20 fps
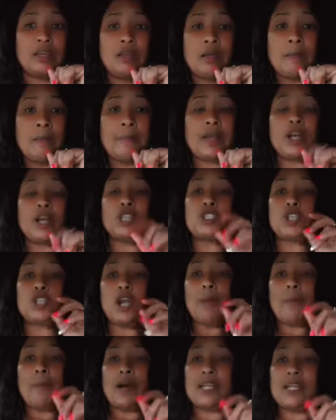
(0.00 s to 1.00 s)
Because
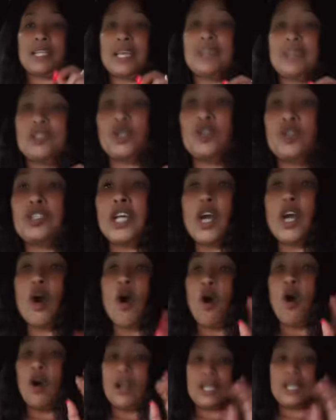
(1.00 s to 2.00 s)
your body is using
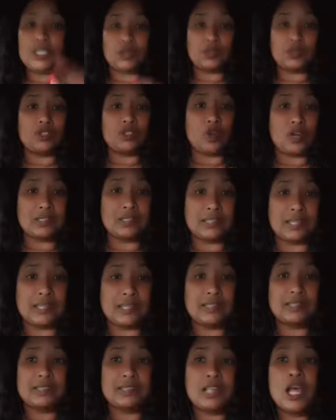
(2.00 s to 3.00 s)
all its
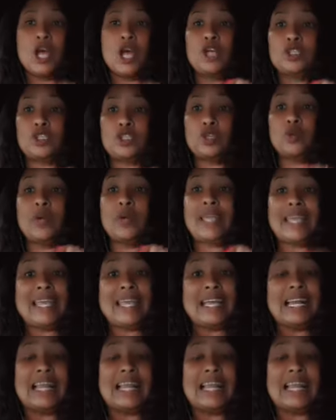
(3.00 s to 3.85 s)
resources to heal